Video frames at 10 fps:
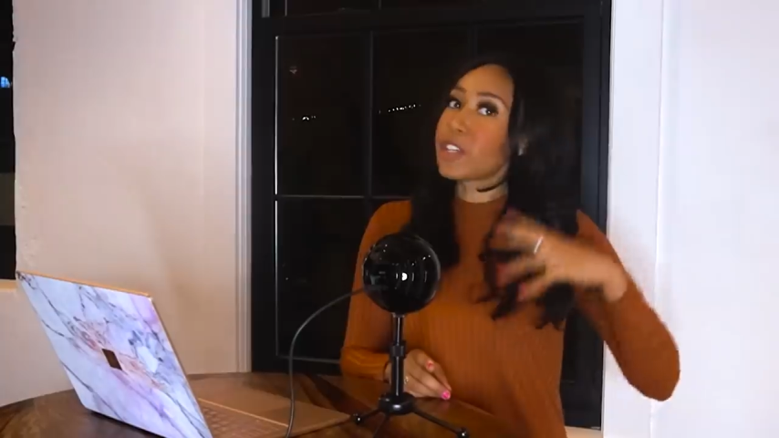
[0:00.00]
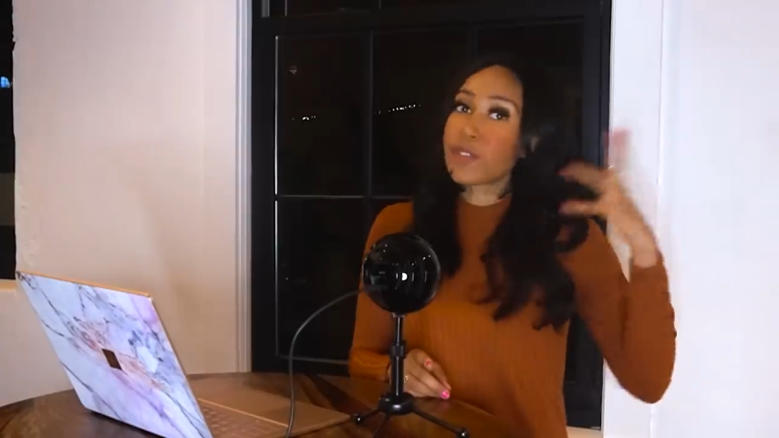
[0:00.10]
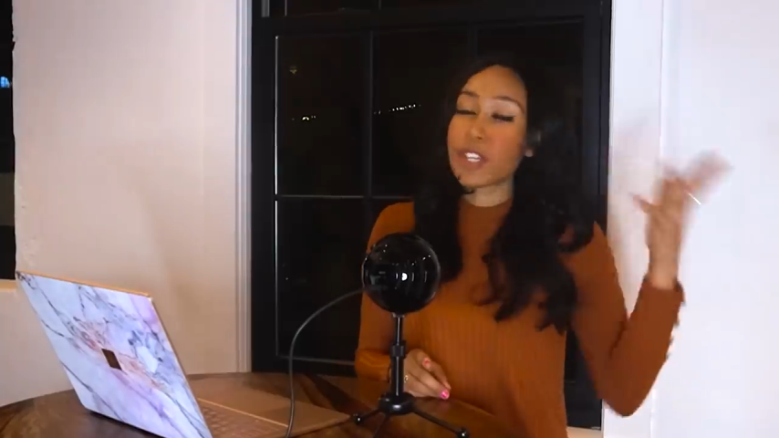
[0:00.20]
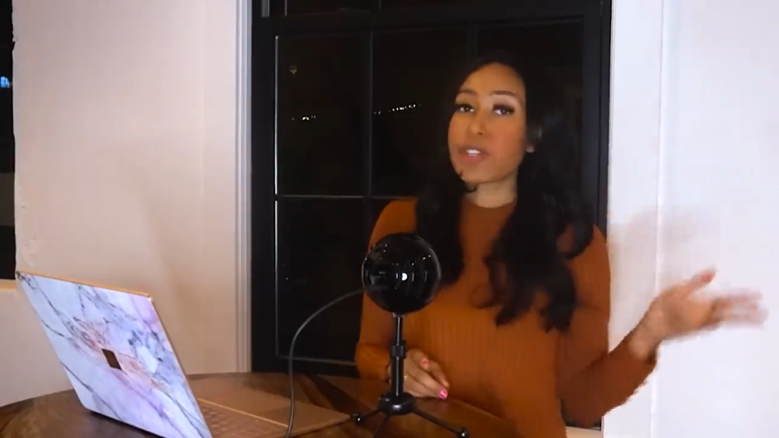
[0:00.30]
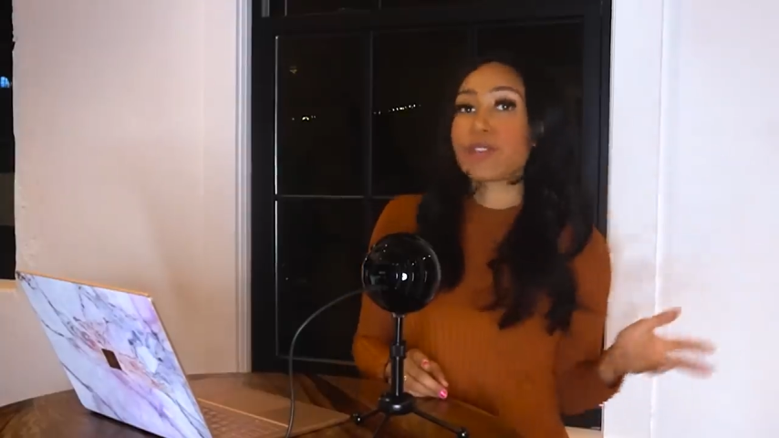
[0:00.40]

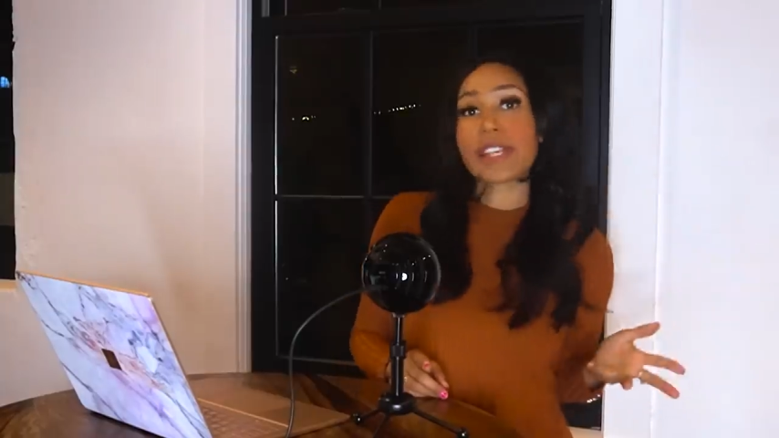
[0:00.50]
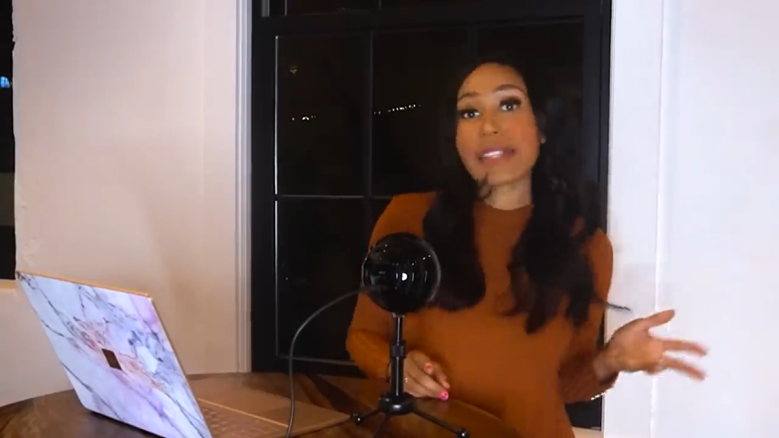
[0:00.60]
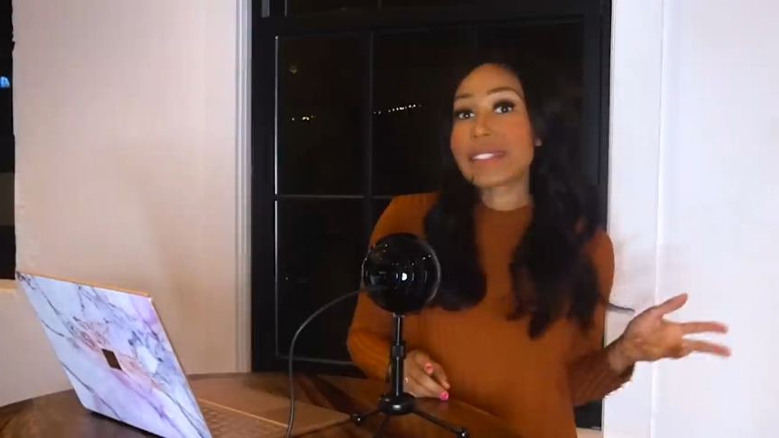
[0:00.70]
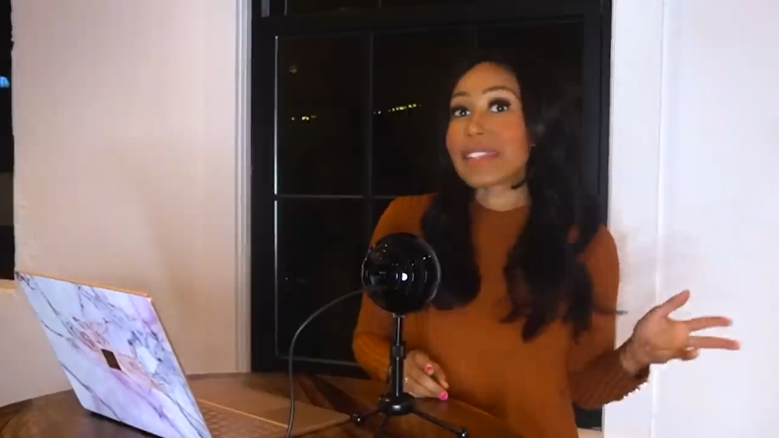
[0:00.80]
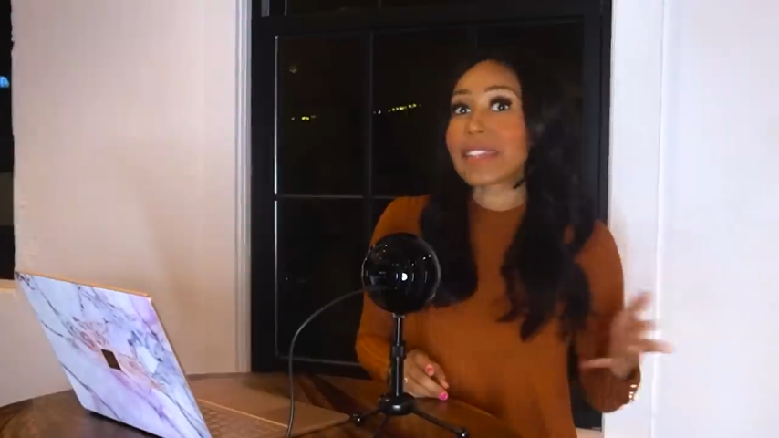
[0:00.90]
you can use
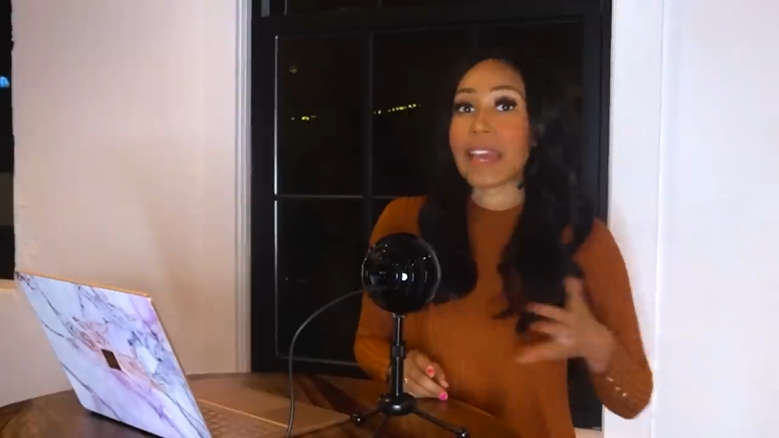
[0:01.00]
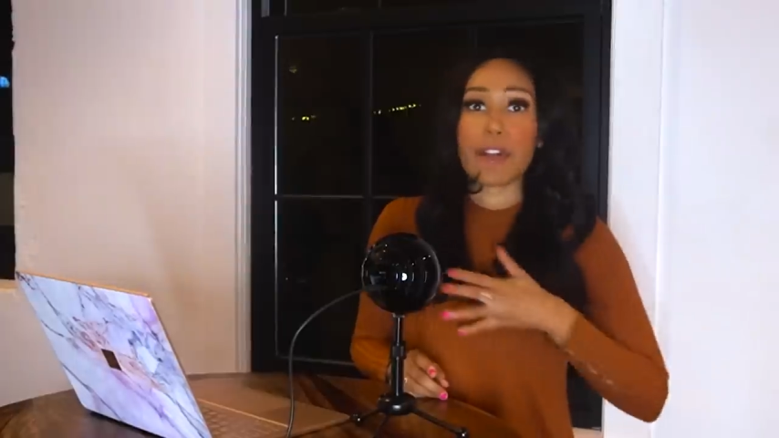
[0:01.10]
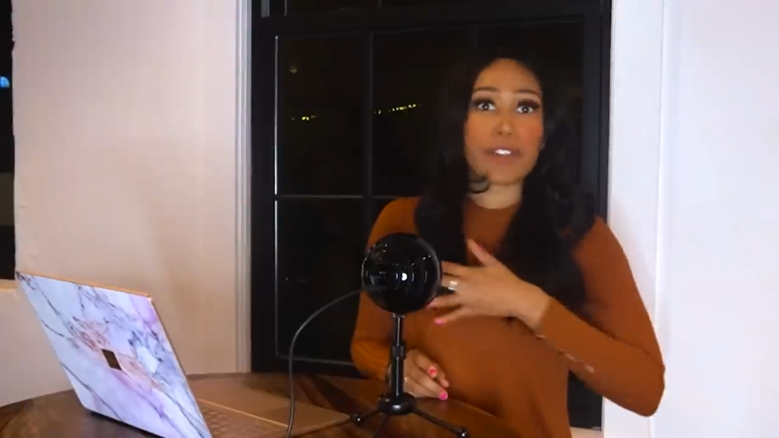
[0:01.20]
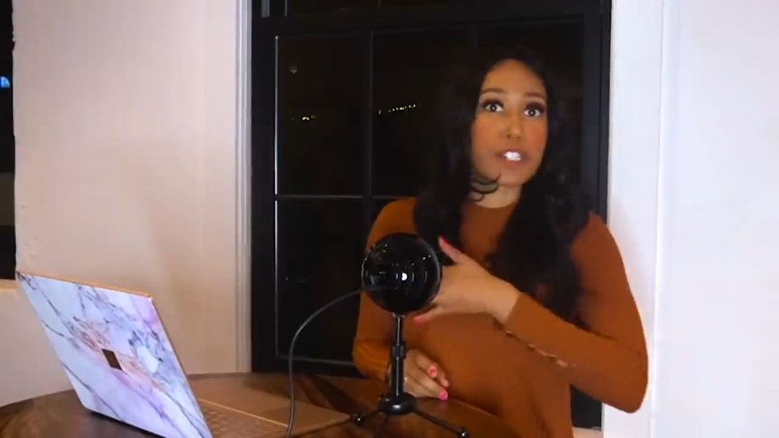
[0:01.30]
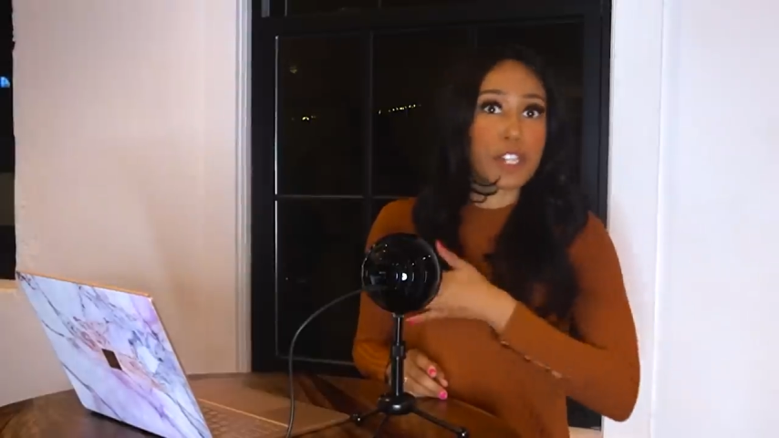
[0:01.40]
Etsy, they
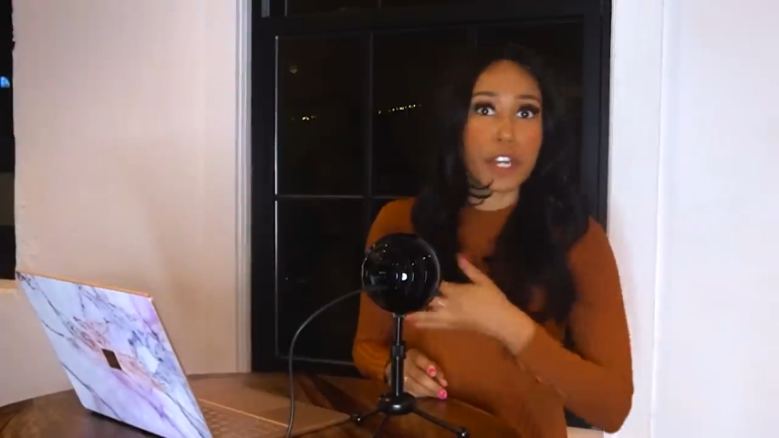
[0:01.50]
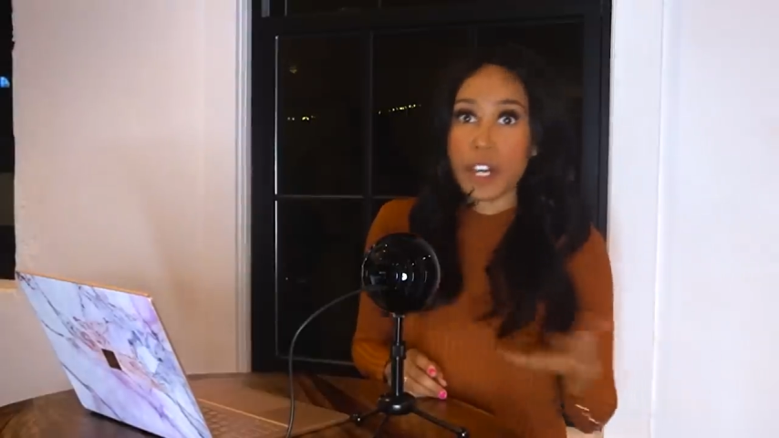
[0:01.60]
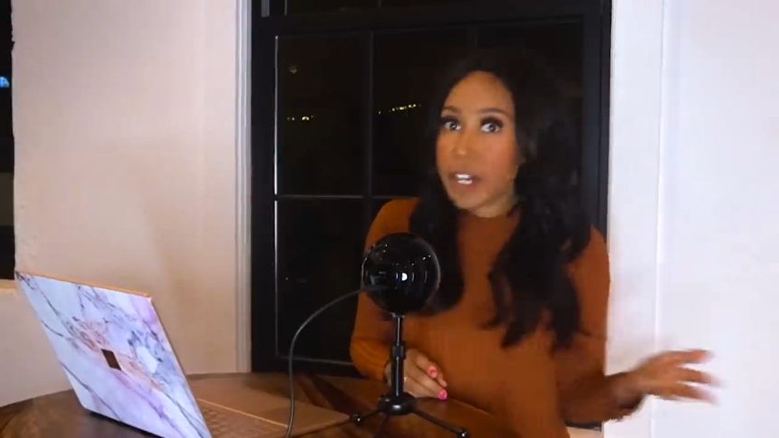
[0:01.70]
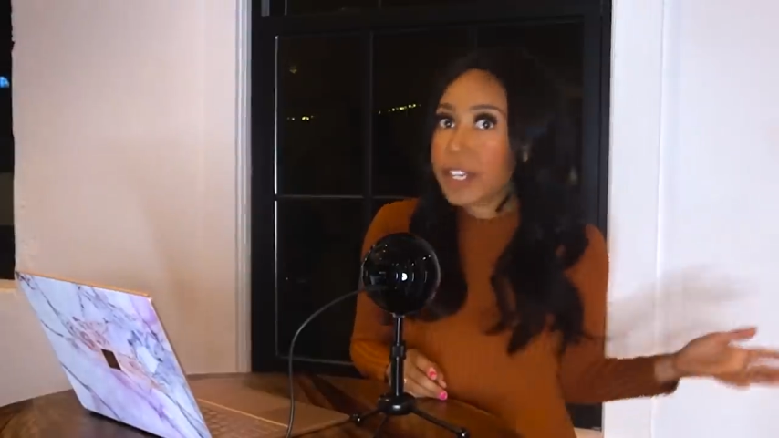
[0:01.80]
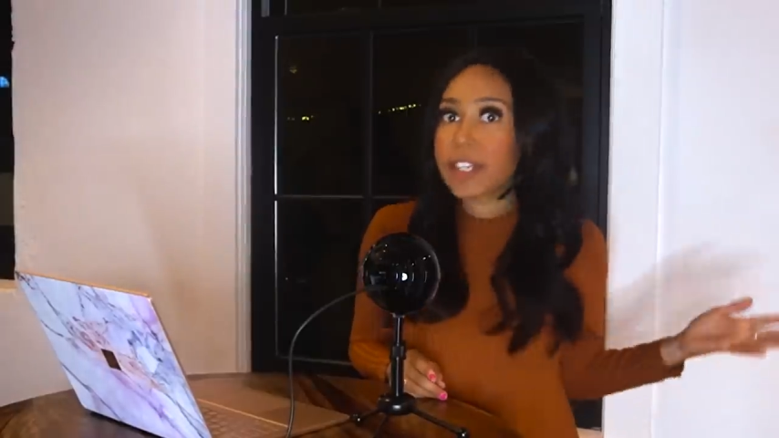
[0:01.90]
have a
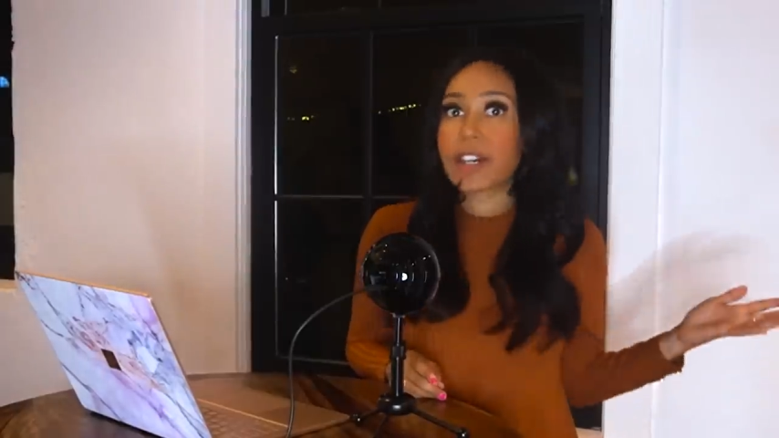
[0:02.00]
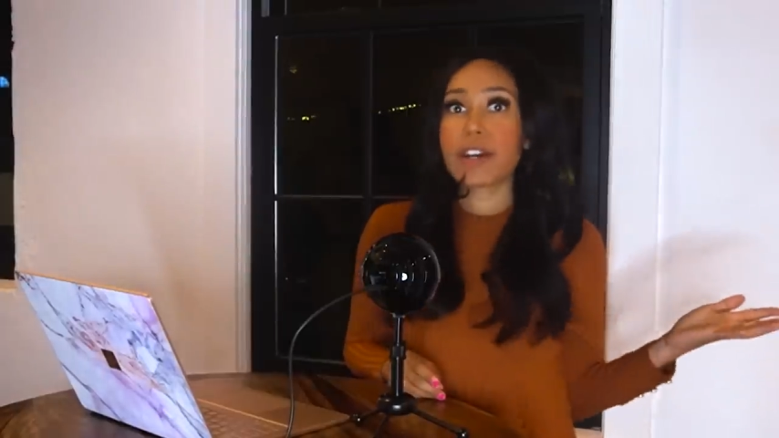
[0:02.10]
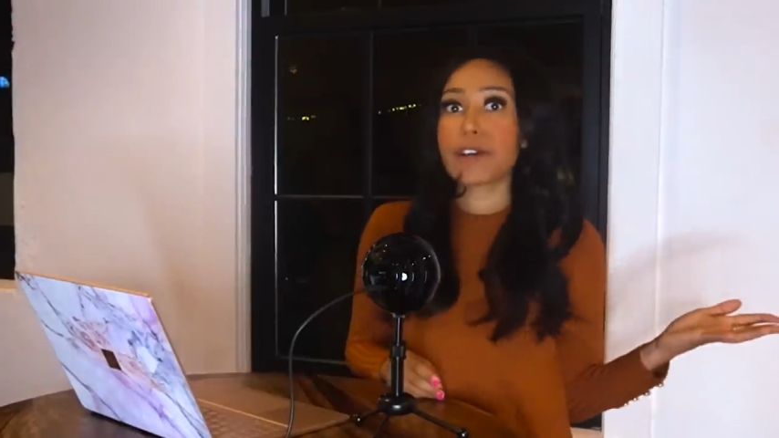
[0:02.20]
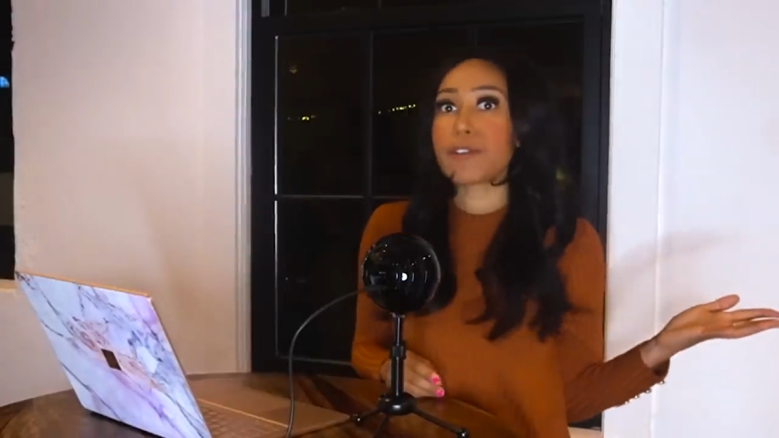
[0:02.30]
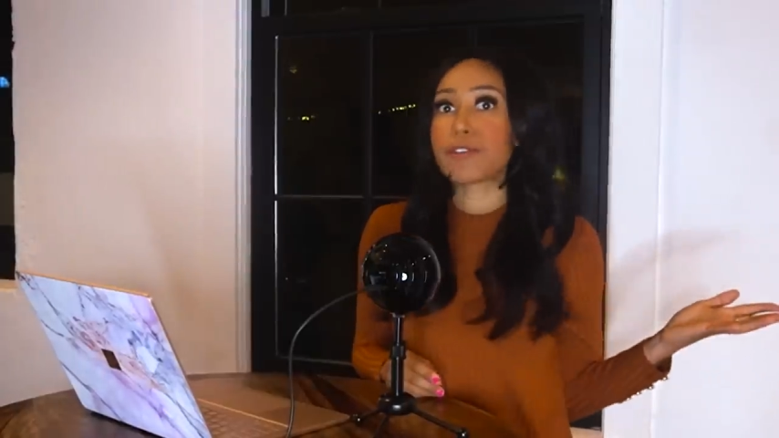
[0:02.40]
ton
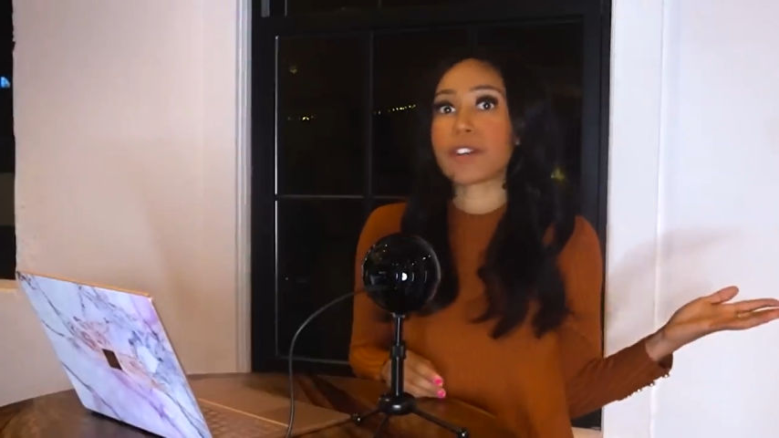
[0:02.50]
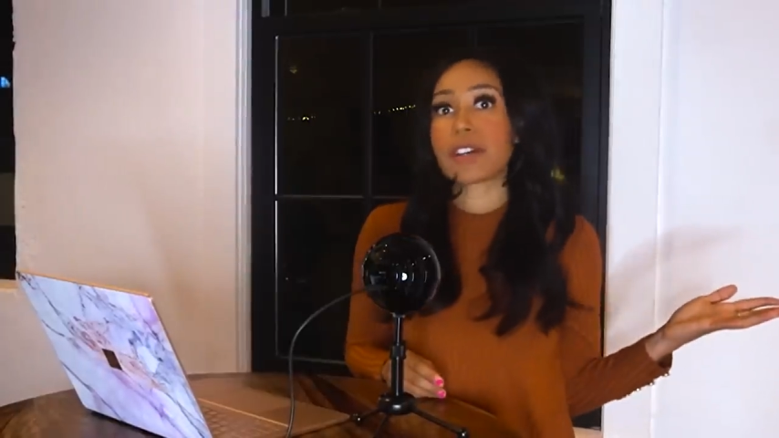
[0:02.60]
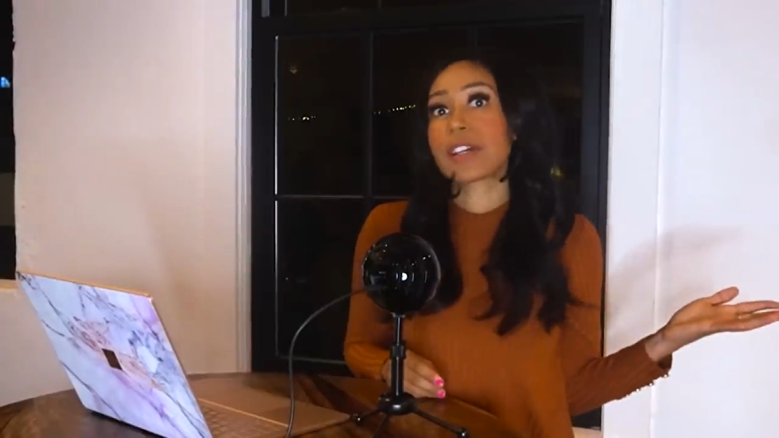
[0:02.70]
of